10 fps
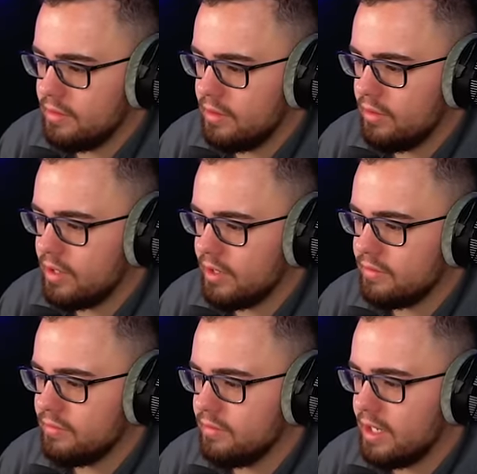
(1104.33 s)
Okay,
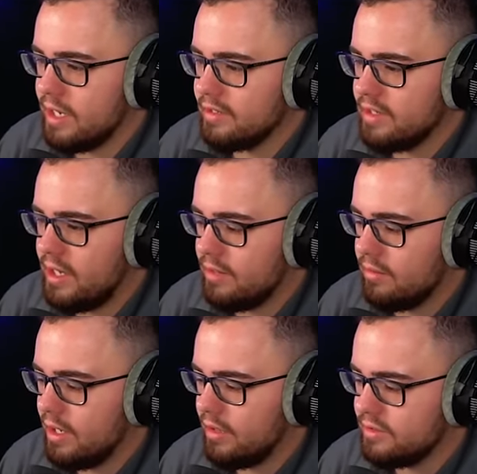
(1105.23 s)
guys, I don't
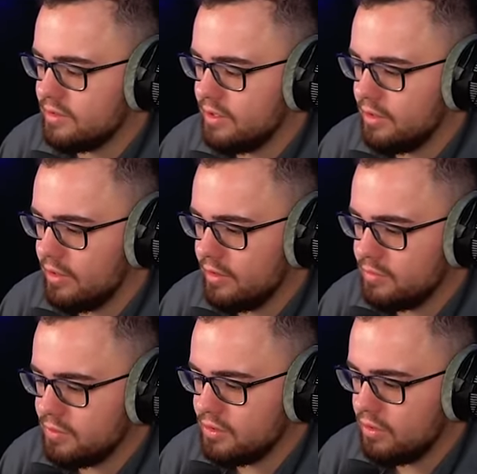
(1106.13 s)
know how else to tell y'all this,
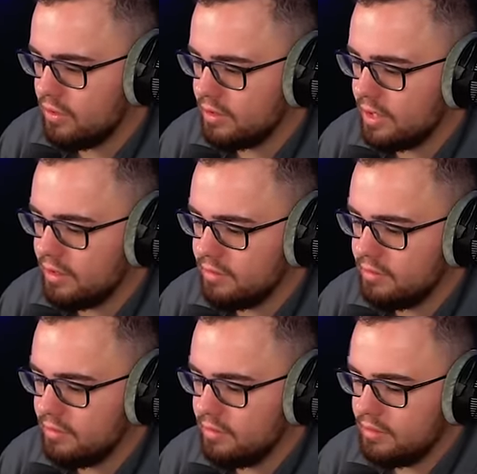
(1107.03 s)
but you're all dead.
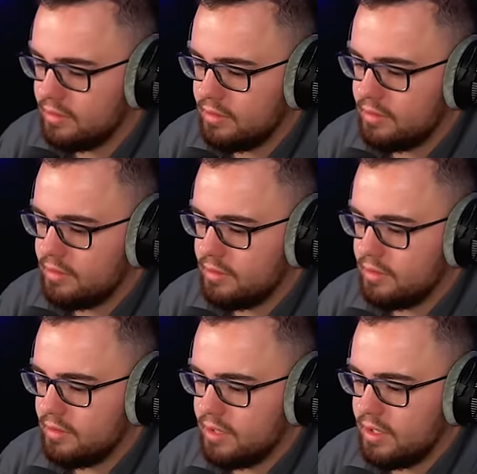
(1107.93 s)

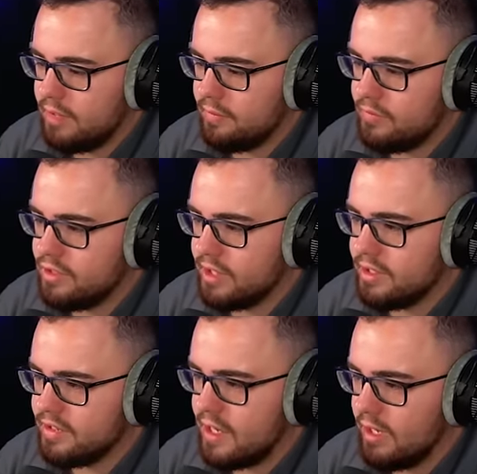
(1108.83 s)
Okay, check
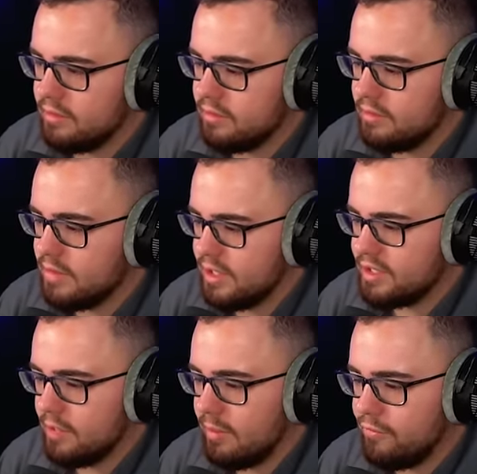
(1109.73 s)
this out. It's
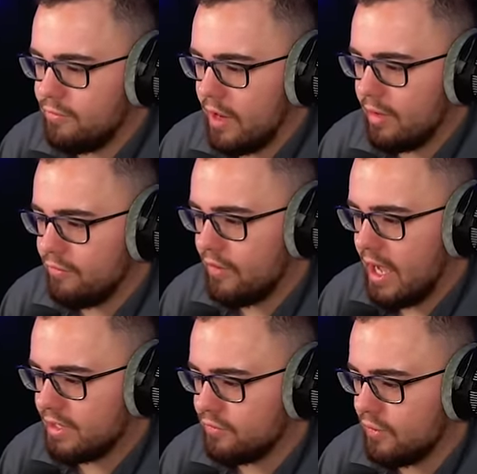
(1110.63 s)
gonna be very
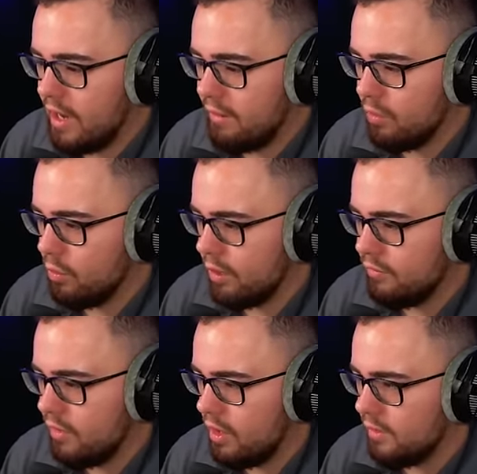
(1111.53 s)
fast for everyone
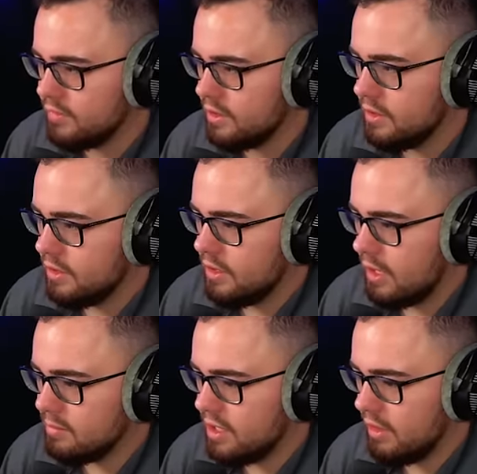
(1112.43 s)
involved.
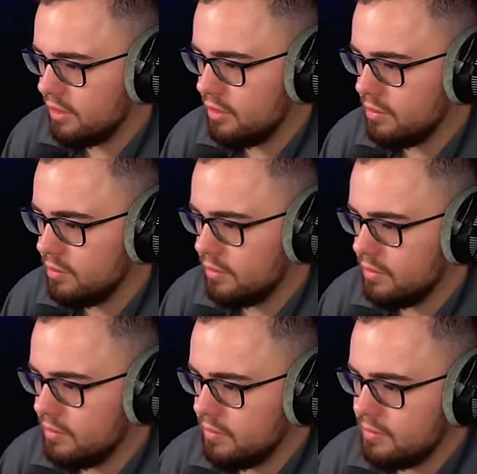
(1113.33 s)
I'm telling you.
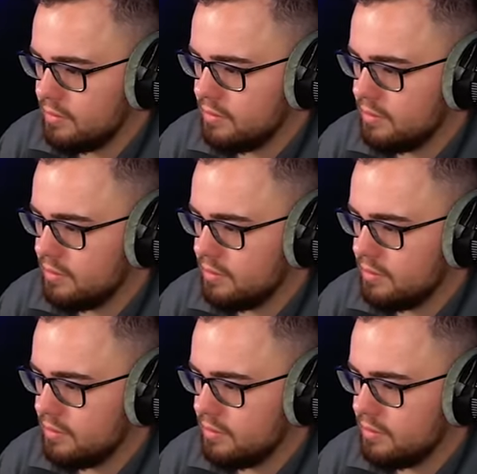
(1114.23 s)
I've got